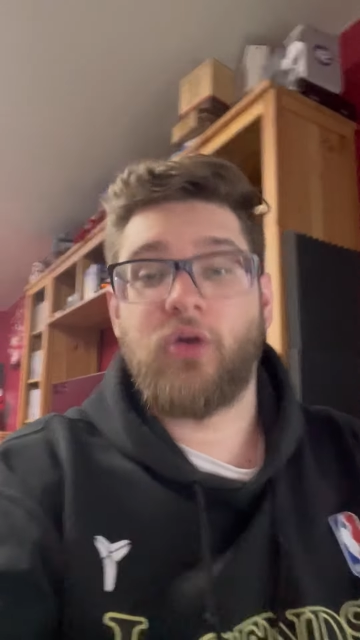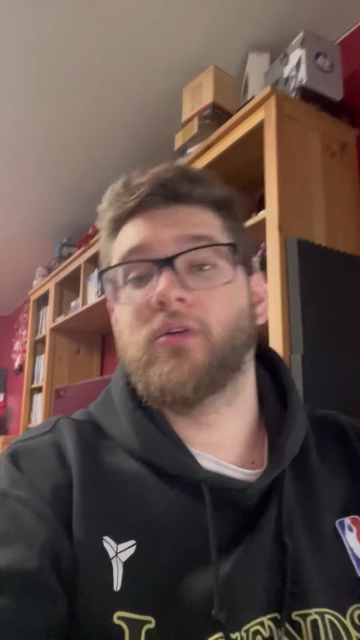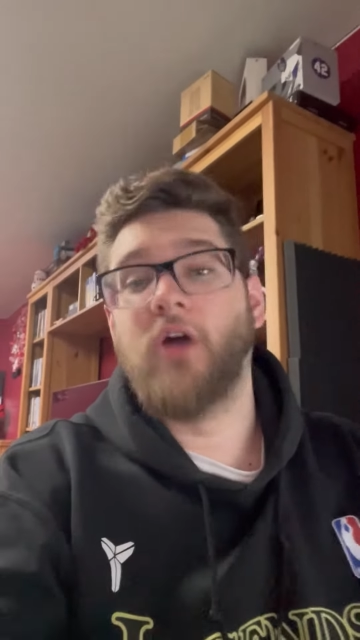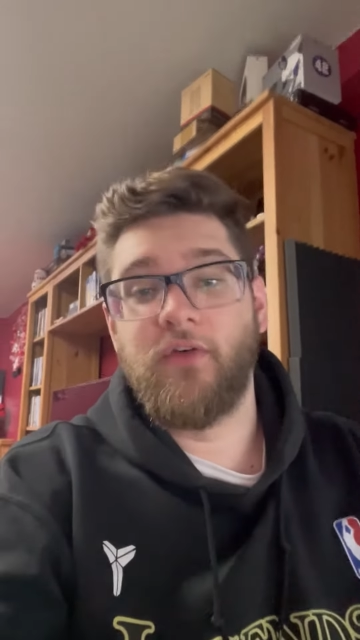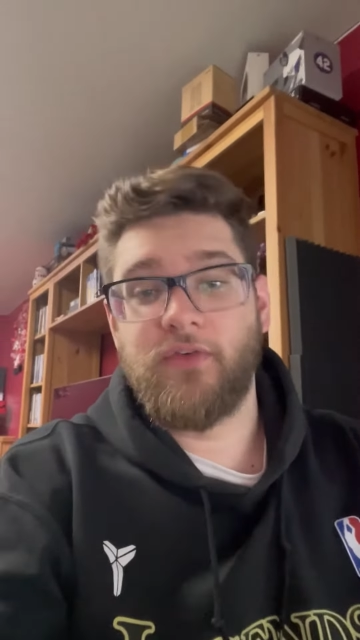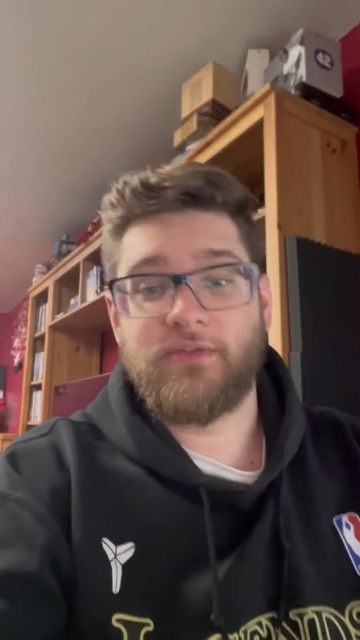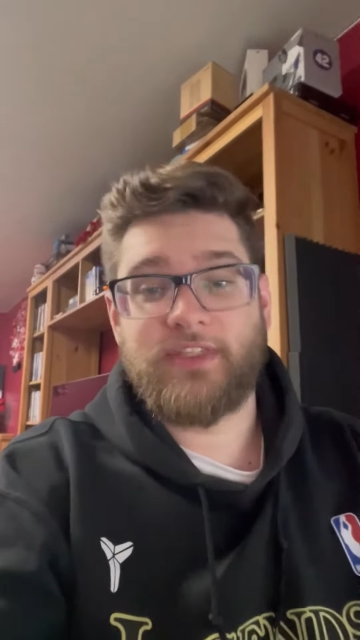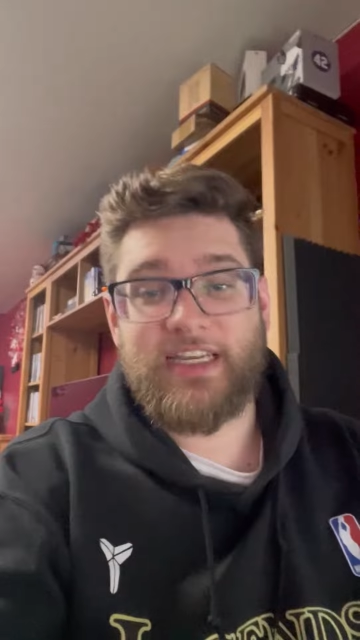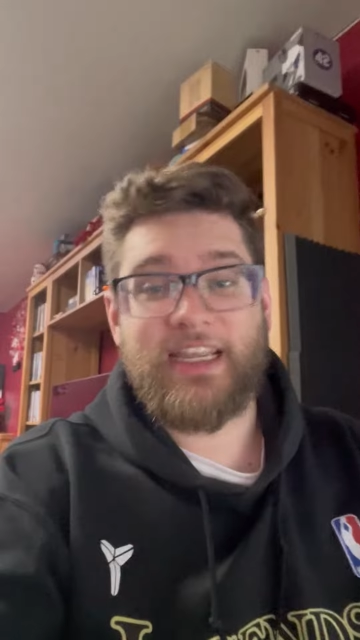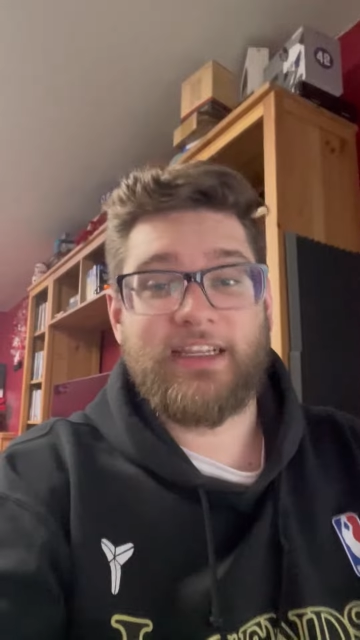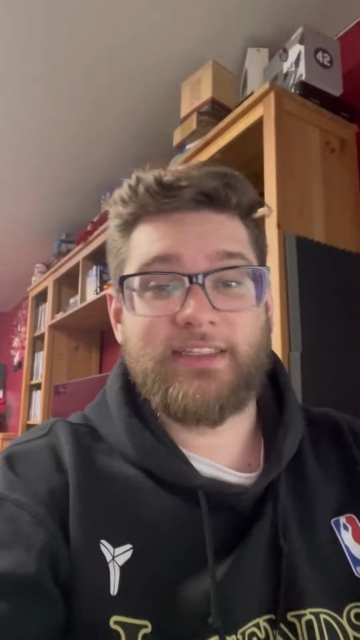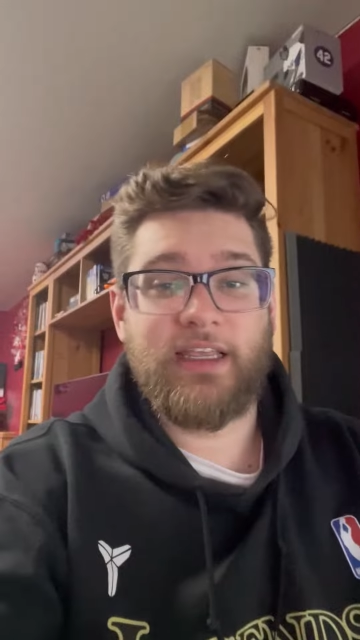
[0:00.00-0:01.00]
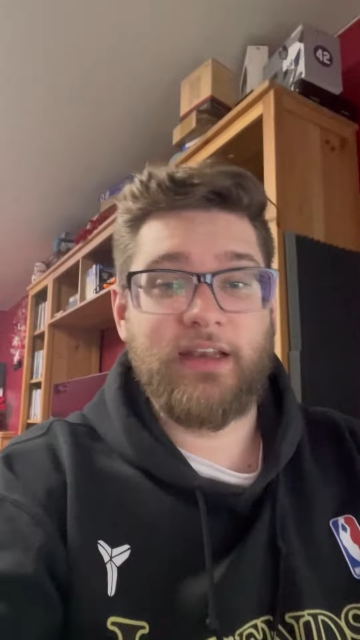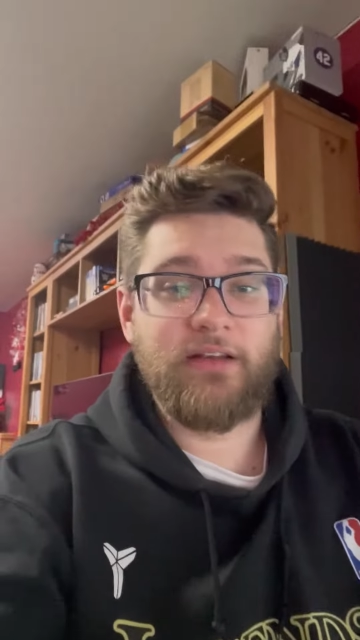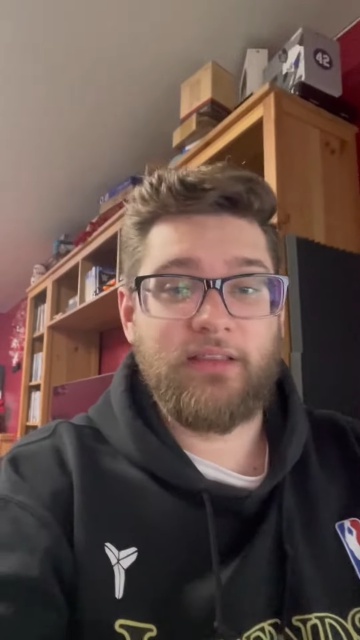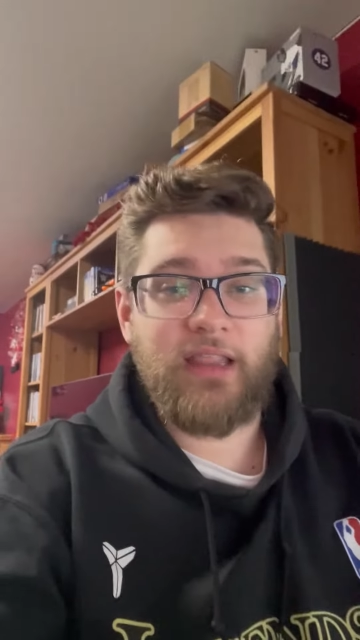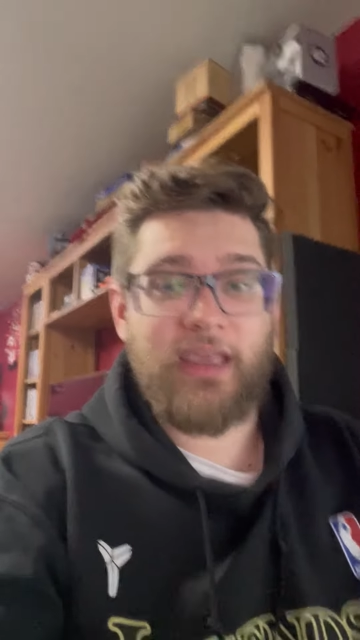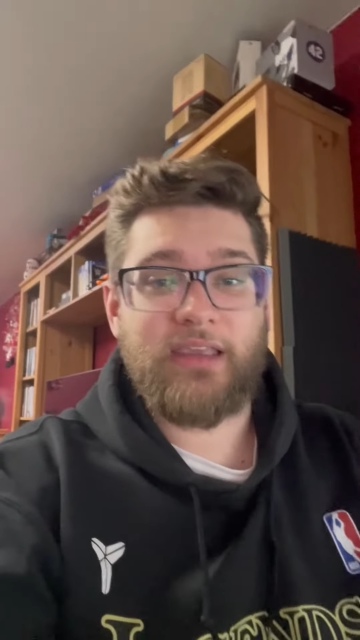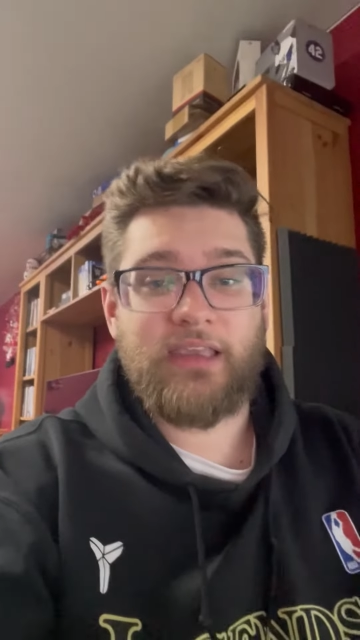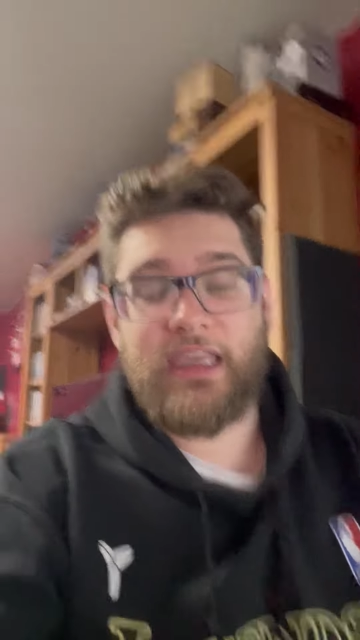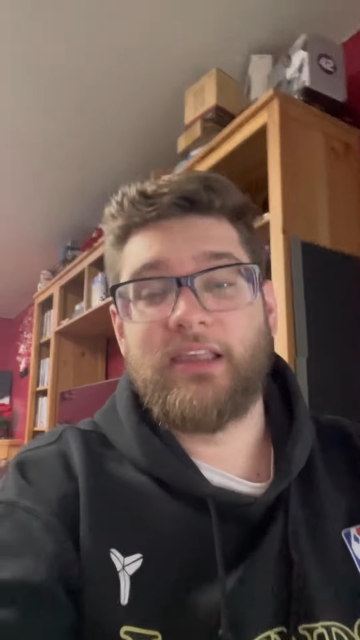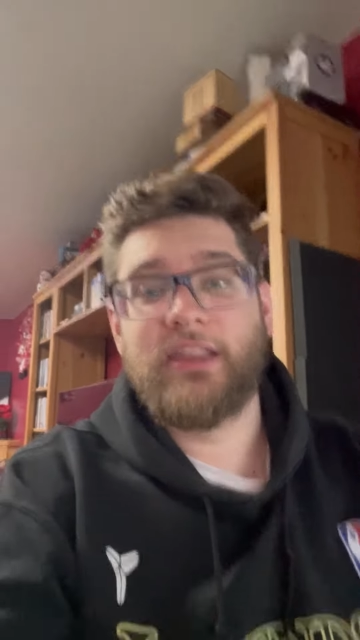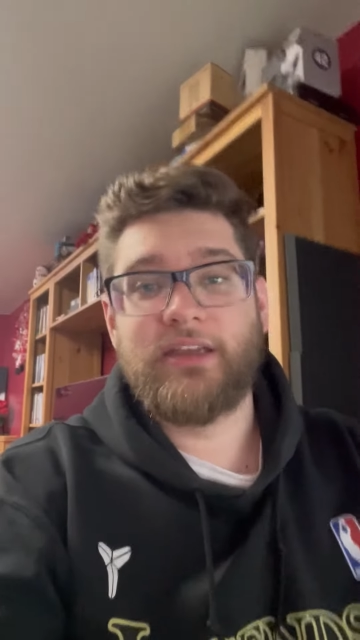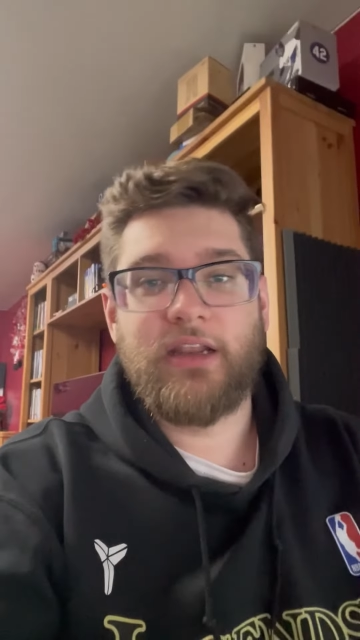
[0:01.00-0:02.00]
overseas in like
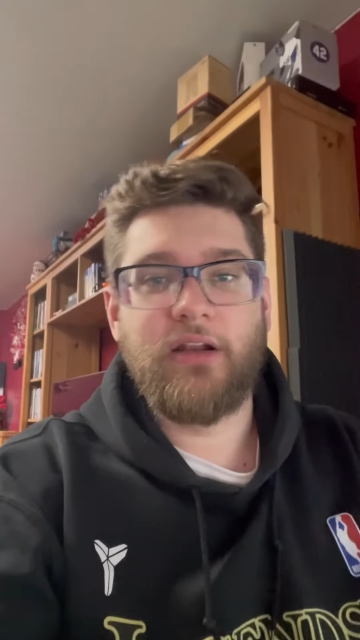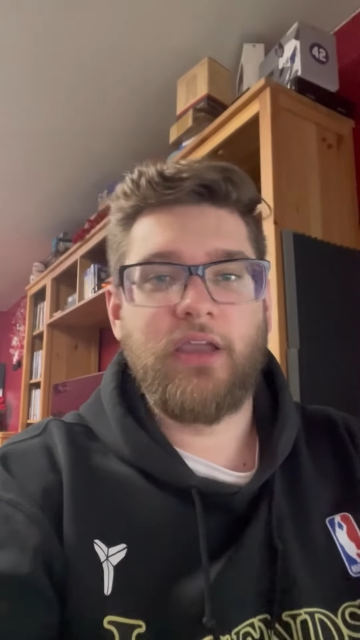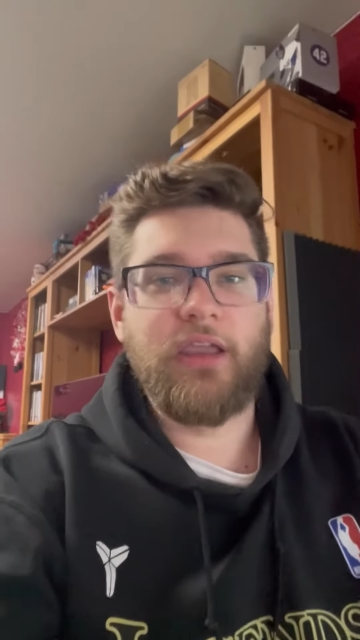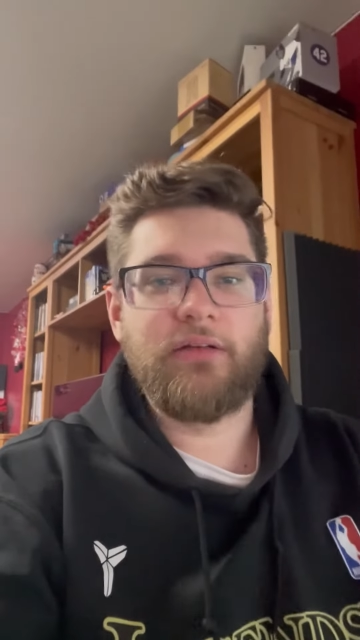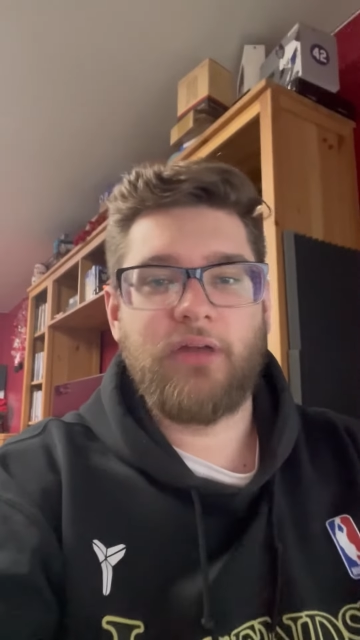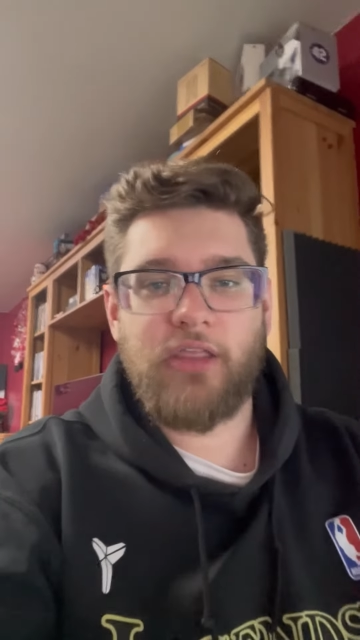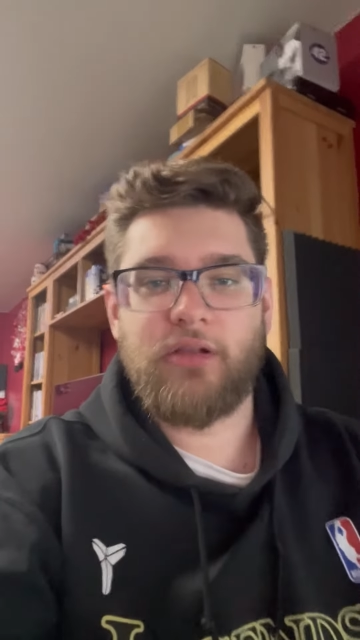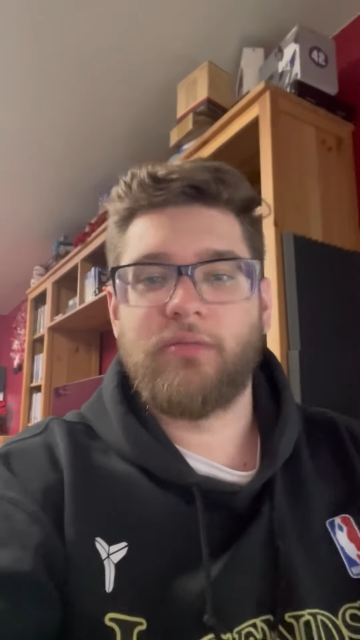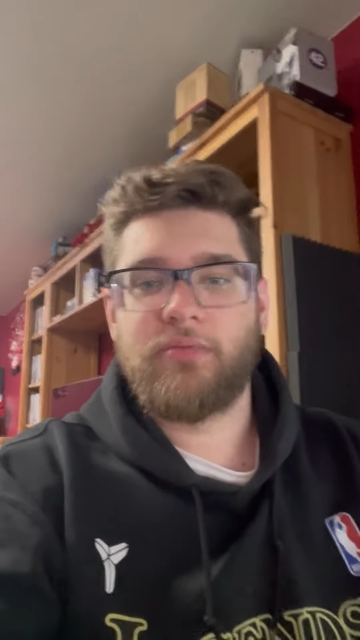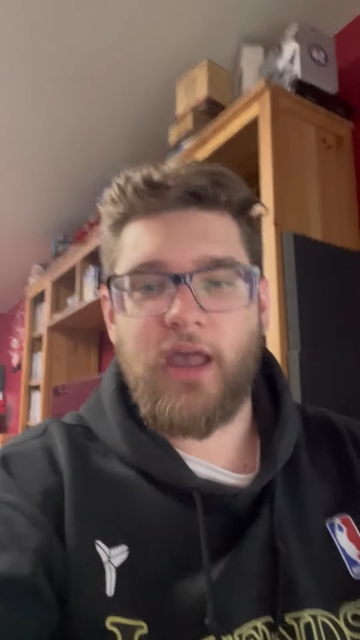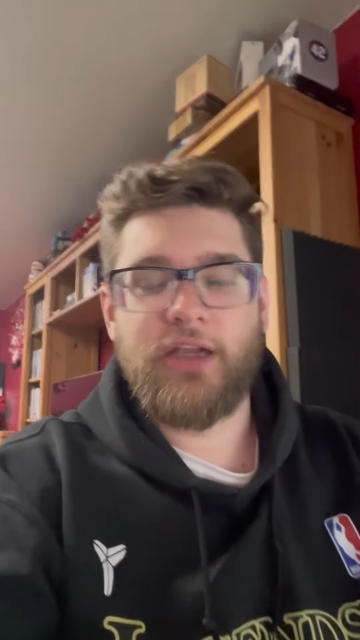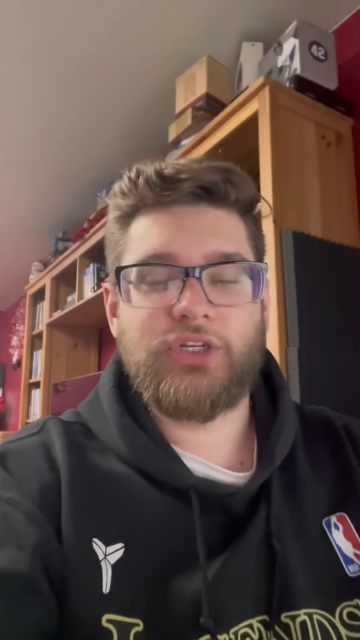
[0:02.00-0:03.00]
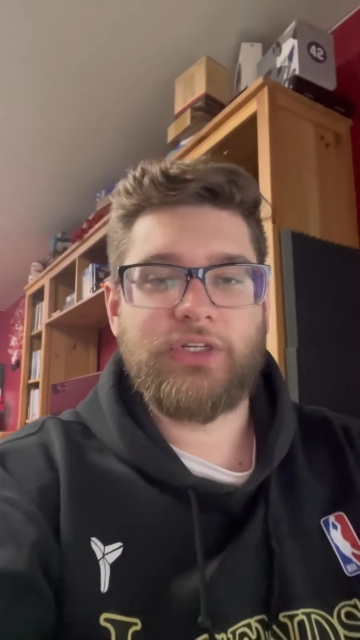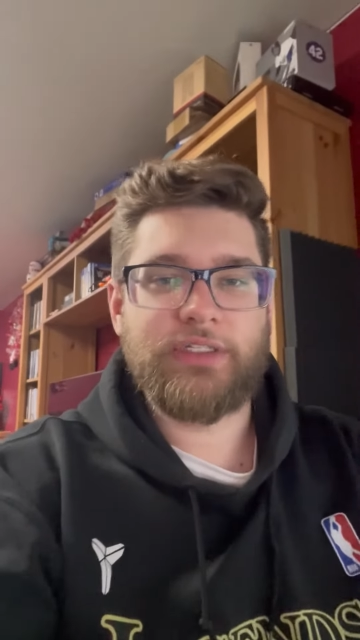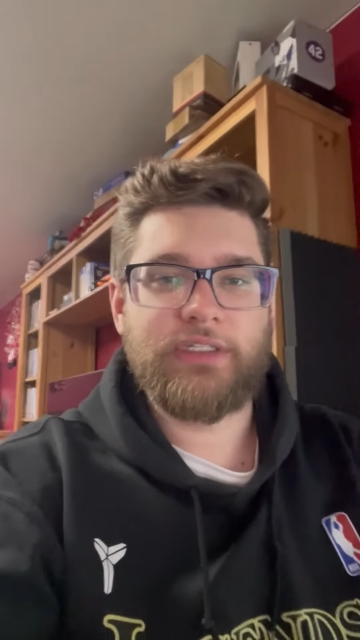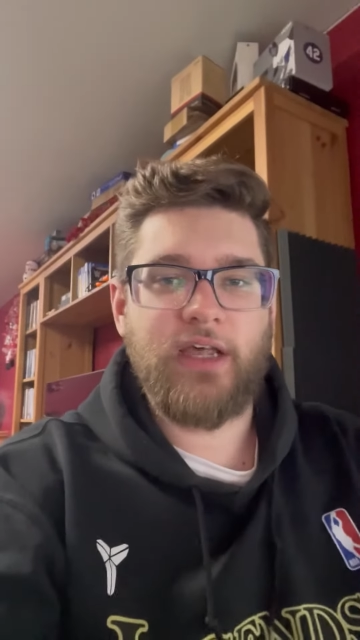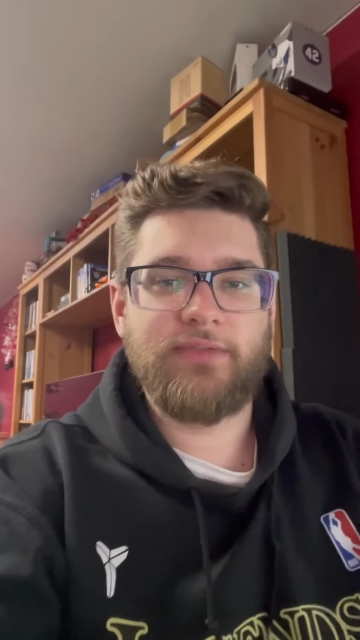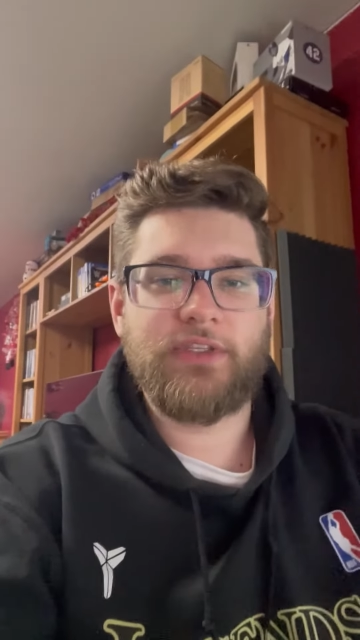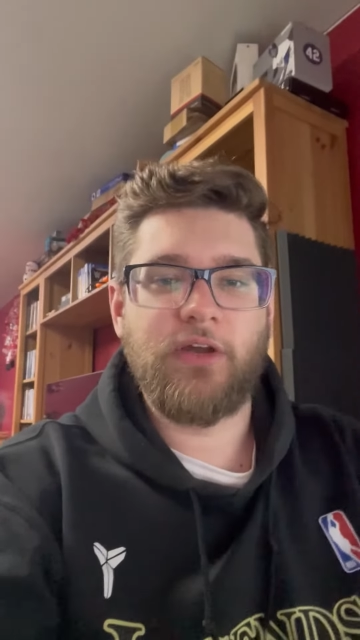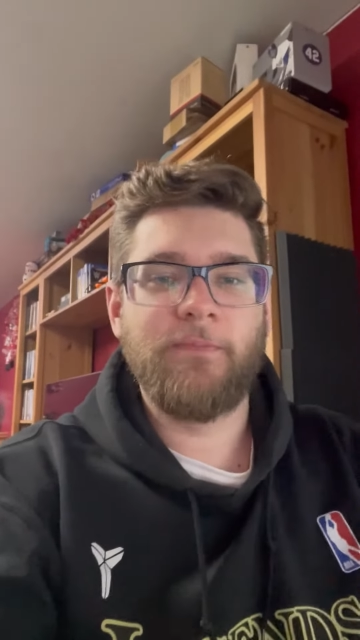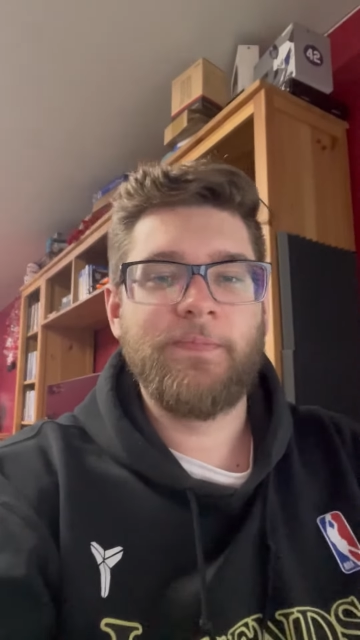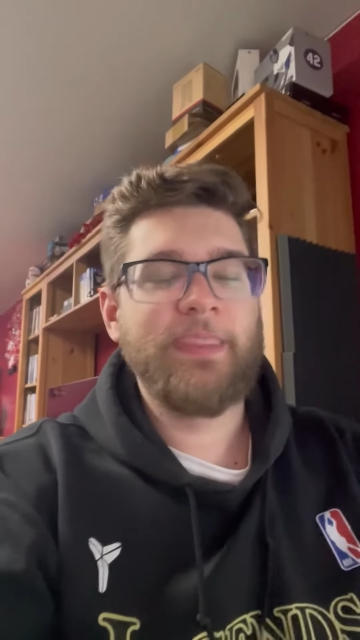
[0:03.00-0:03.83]
England and other countries and stuff, so